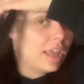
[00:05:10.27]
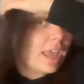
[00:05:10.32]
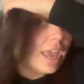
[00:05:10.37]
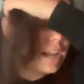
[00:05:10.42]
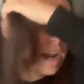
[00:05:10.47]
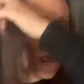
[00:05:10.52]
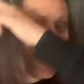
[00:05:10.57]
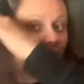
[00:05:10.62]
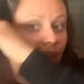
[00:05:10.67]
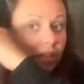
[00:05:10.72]
And
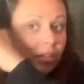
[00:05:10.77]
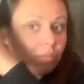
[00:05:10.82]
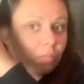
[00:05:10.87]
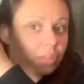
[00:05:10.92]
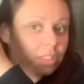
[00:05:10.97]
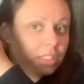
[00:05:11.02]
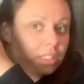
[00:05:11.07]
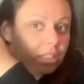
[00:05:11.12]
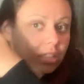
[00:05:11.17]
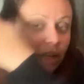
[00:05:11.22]
I
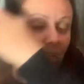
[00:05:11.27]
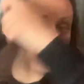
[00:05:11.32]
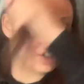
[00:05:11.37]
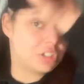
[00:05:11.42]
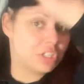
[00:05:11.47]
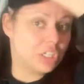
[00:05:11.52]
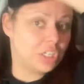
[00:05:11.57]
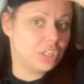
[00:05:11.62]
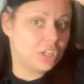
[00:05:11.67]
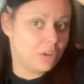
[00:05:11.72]
was like,
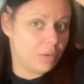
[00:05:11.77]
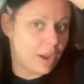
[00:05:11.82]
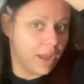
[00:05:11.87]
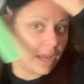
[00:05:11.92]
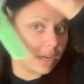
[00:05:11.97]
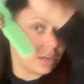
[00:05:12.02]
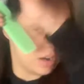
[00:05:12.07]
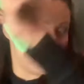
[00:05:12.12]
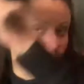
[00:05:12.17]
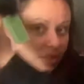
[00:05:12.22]
she knew I
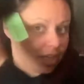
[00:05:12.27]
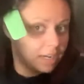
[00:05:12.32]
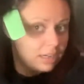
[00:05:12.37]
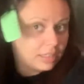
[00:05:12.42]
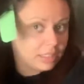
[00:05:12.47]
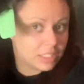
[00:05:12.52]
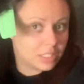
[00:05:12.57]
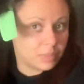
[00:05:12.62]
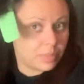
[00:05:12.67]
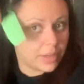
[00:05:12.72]
had no dental
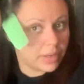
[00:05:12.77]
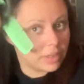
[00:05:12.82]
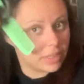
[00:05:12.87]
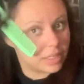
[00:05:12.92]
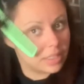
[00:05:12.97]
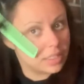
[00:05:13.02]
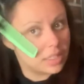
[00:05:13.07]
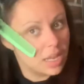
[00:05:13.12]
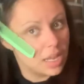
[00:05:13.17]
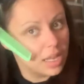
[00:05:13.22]

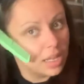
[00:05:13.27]
experience,